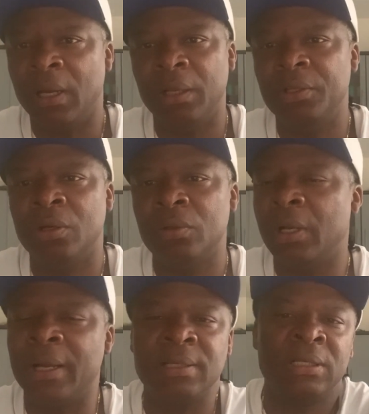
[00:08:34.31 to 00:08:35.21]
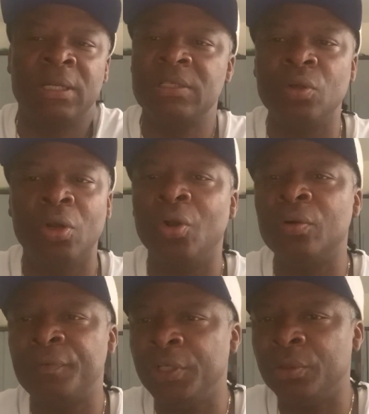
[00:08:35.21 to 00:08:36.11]
Like I said, it's not a
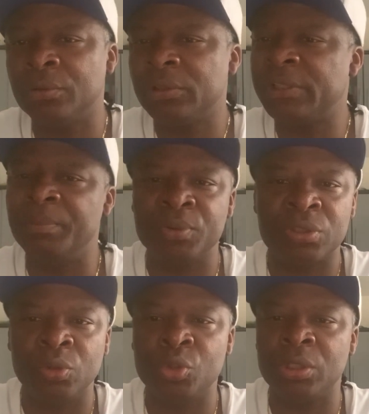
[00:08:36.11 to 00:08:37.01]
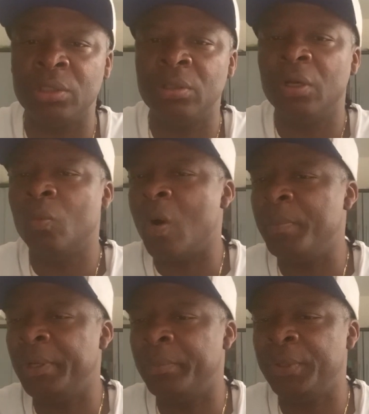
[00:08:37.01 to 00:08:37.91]
long video, simple solution,
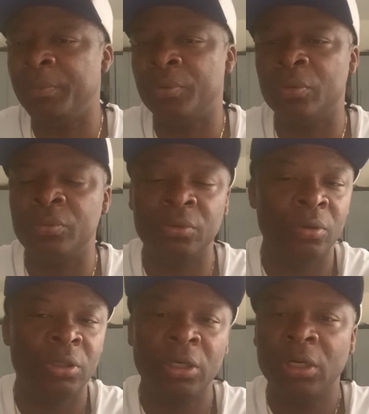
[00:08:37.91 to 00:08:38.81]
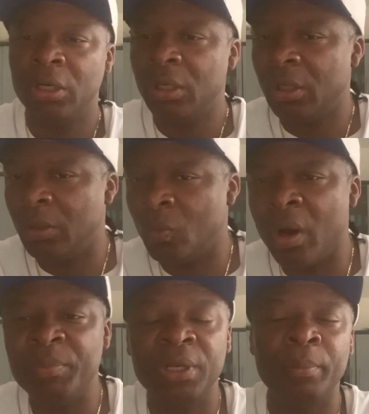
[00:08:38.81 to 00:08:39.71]
1 million people,
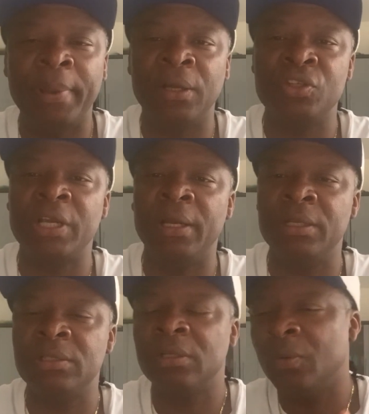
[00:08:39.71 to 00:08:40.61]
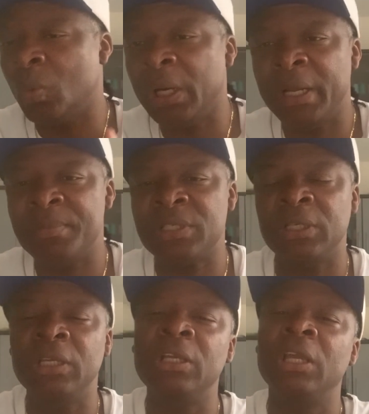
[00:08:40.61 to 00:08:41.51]
£1 million challenge, one
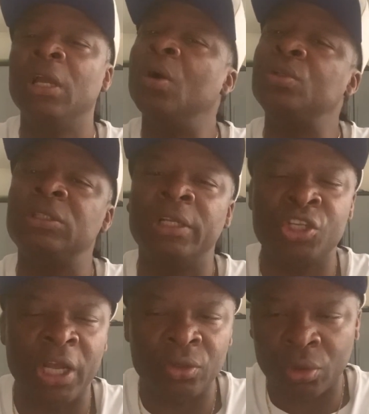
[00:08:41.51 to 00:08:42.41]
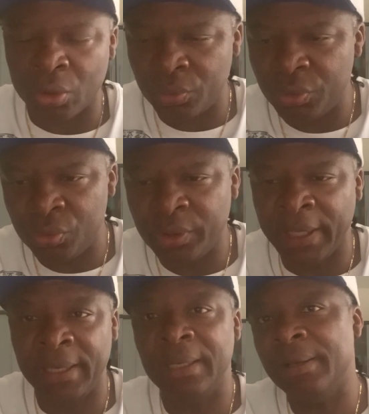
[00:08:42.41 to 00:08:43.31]
MC. Go to
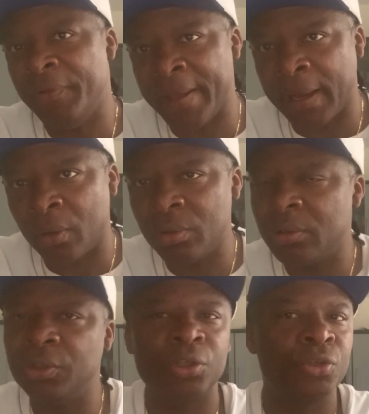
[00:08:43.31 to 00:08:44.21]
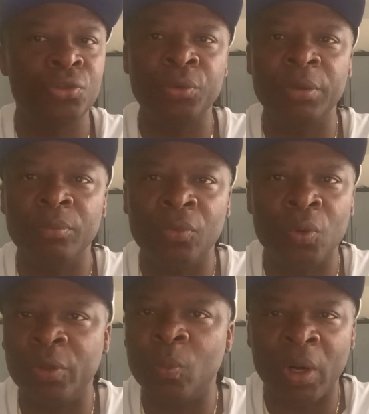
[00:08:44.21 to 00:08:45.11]
nashat.co.uk now. You can do it
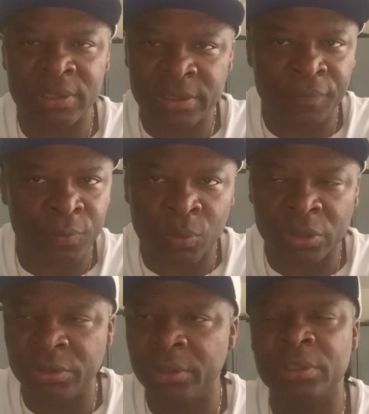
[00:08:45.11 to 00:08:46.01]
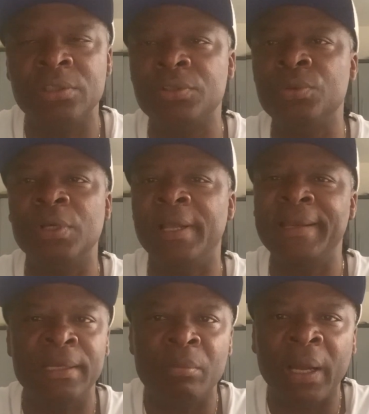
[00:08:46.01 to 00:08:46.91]
more than once if you want. You can do
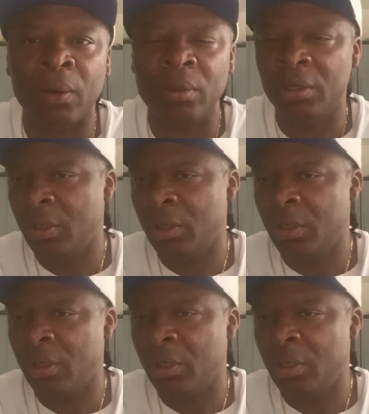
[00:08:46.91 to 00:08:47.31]
any amount.